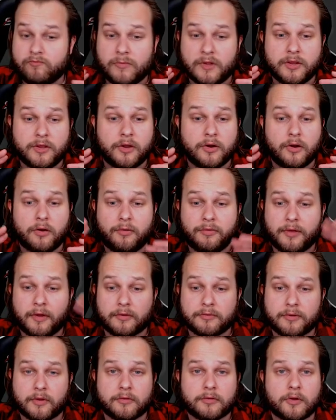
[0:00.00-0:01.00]
you know
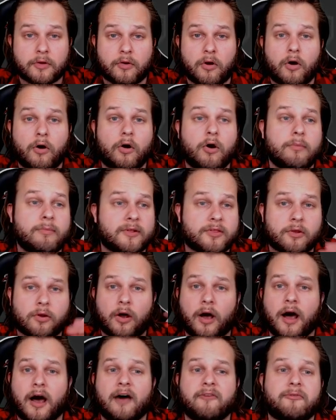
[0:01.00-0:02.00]
their, their their home or their
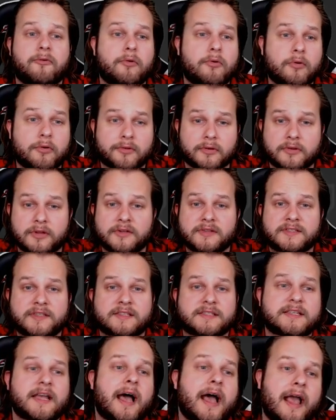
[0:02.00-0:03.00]
hovel or their little
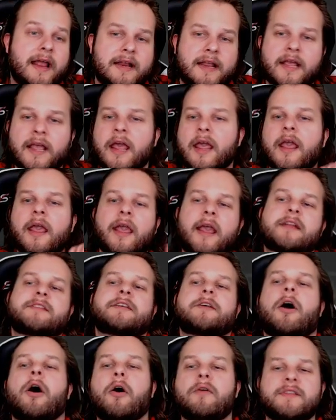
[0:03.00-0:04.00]
society and it's
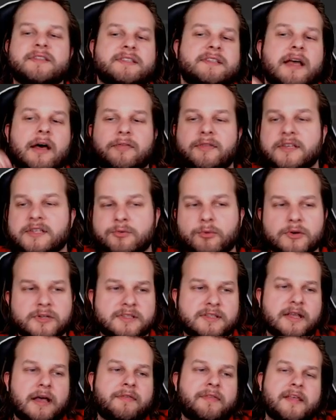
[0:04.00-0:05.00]
like oh this is how this works
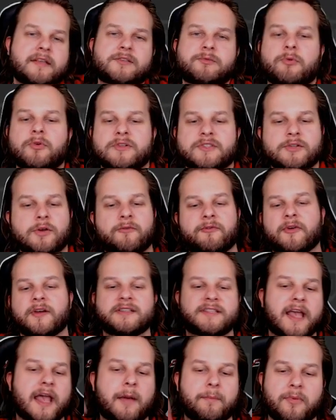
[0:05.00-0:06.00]
this is how this works so for
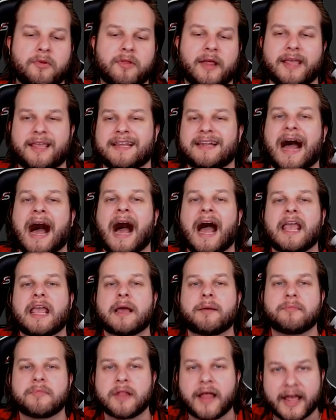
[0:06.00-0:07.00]
example like an i
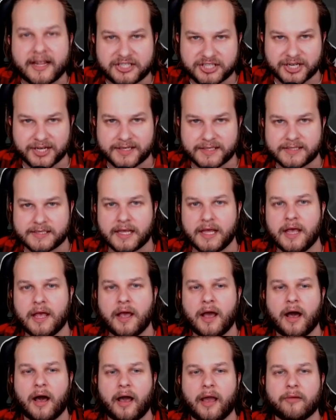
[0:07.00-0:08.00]
am legend
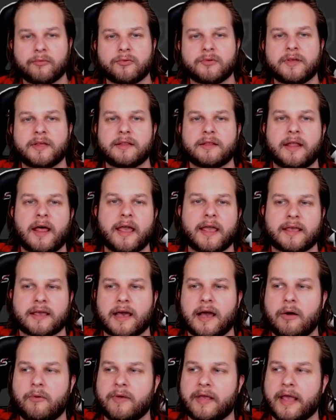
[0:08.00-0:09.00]
I really like
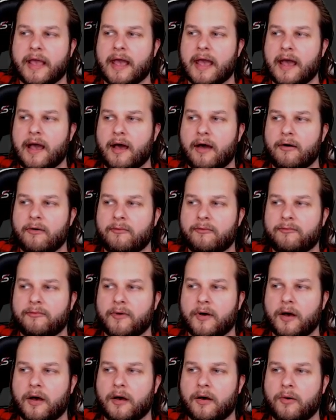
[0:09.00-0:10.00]
how we have
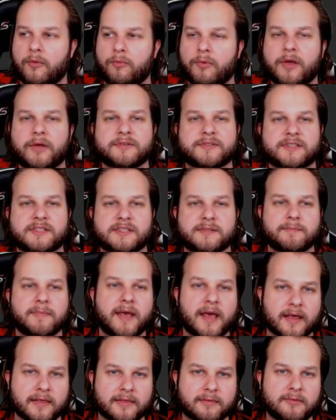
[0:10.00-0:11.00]
uh, Will
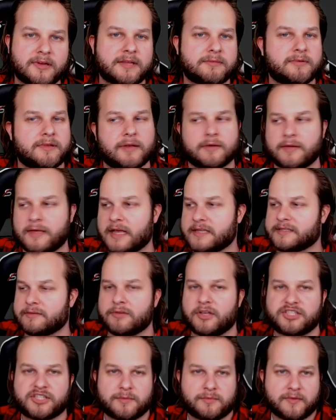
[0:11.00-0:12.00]
Smith. We, he, you know he has a
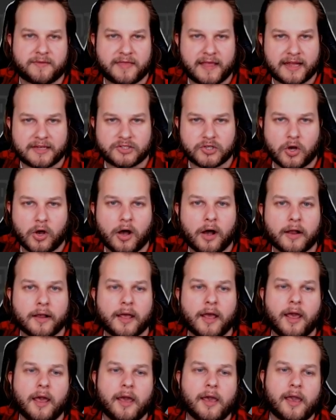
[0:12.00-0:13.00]
relationship with that dog,
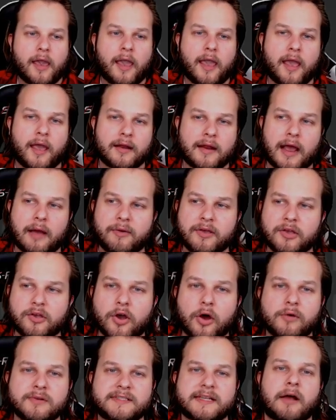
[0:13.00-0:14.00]
and how he
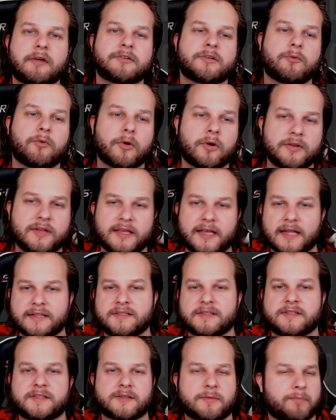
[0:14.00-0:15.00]
goes out into the world. He gets
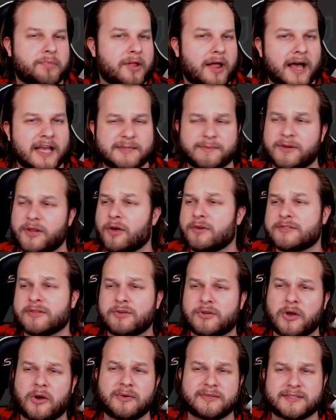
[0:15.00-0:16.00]
his supplies, but he
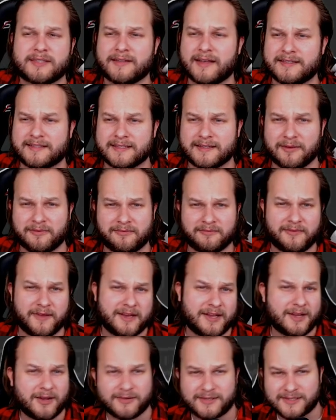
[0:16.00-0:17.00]
also goes to, like to the
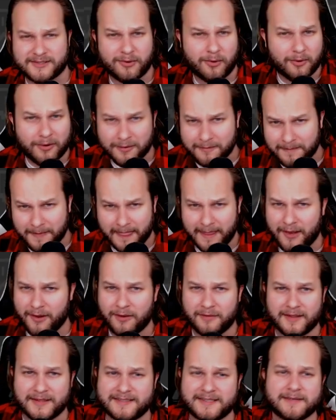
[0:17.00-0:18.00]
video store. You
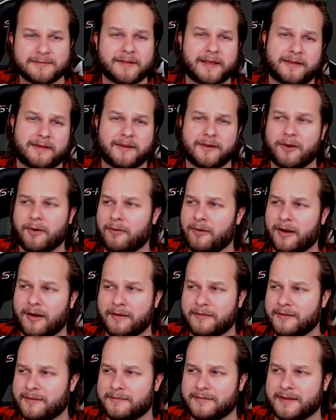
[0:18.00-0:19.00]
know the like you know
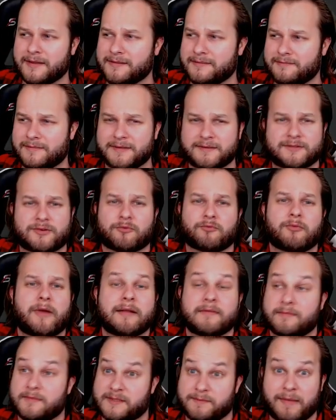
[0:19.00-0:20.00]
uh, the, the, the to
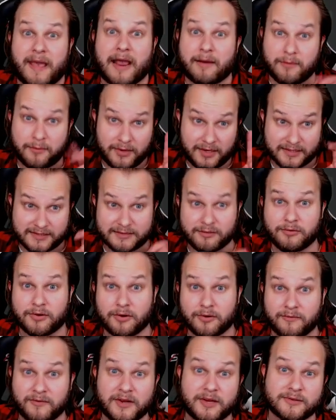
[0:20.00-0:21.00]
rent is back when we can still
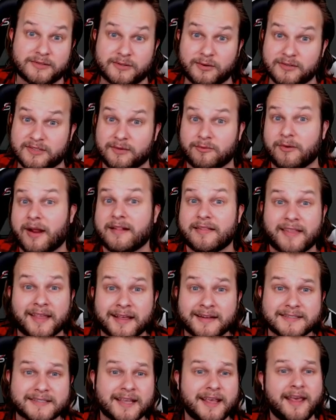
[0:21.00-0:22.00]
go to video stores and rent
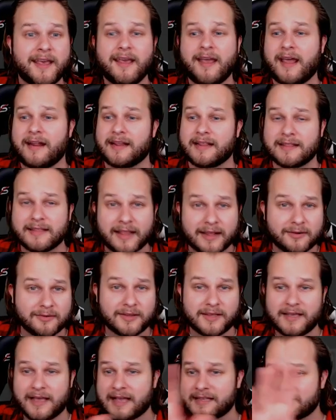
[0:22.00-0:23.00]
things. And he
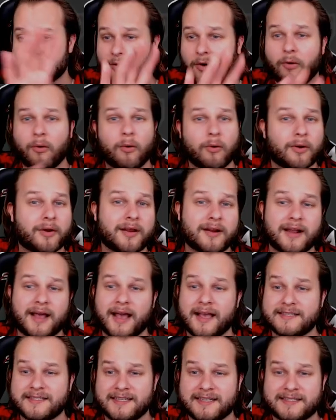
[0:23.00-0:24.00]
literally has it all
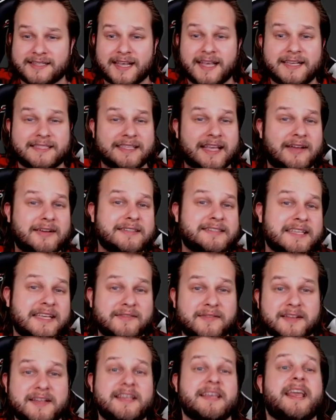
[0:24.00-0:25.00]
organized, and he takes out a
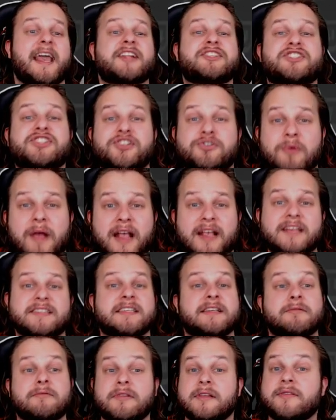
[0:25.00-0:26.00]
DVD. He gets Shrek because
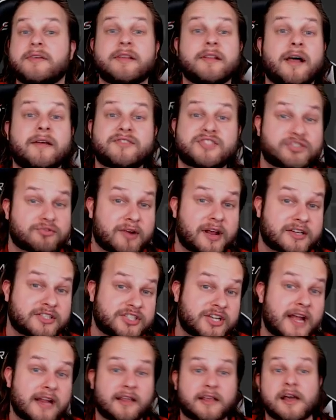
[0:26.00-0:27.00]
he literally loves Shrek.
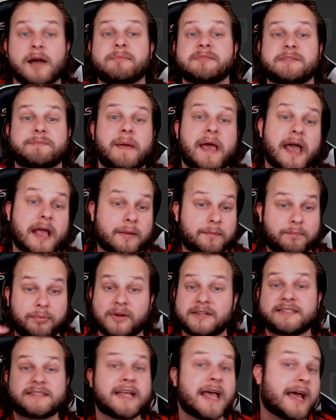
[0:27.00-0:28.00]
Chad he comes back,
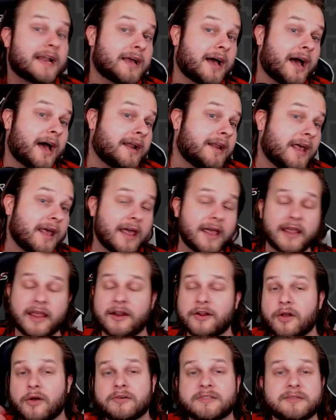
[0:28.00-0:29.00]
puts that on.
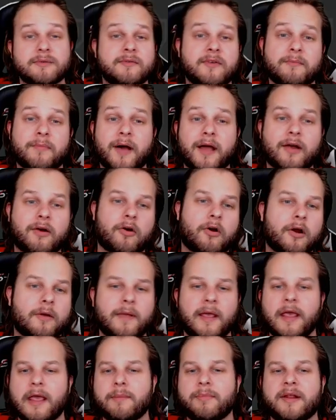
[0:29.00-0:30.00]
He knows the movie by
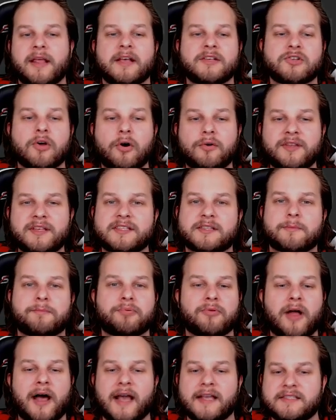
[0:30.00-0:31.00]
heart, but he has all these
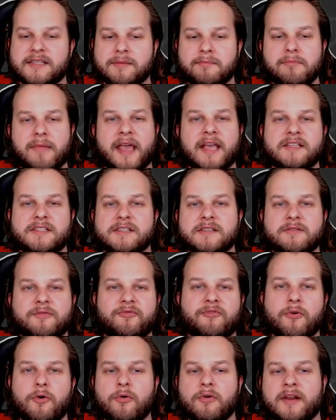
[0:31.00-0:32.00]
supplies. He makes his
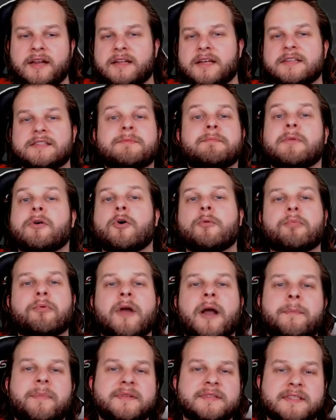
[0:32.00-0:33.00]
food. He does meal
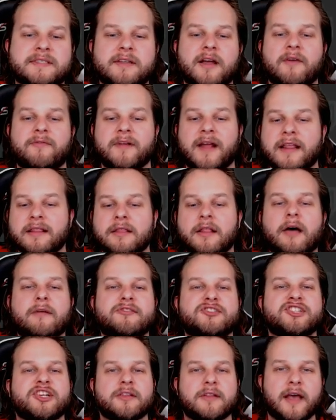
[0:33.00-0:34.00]
prep and stuff, and I
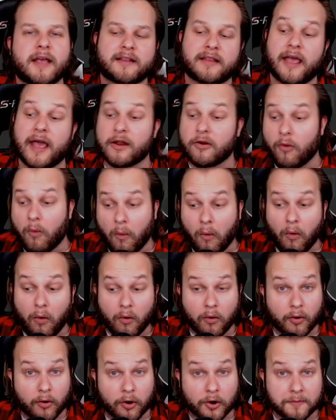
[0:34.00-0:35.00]
love shit like that.
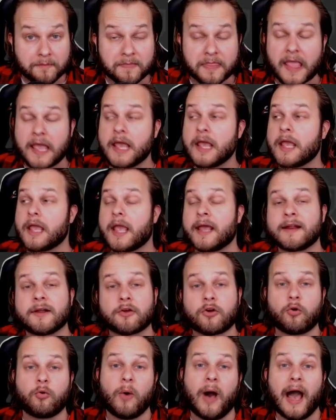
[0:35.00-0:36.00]
Or in
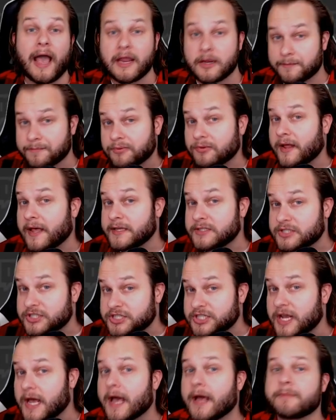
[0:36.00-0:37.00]
a quiet place,
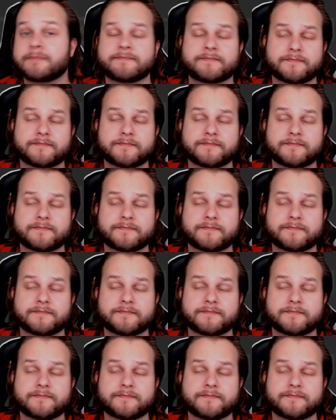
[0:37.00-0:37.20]
chat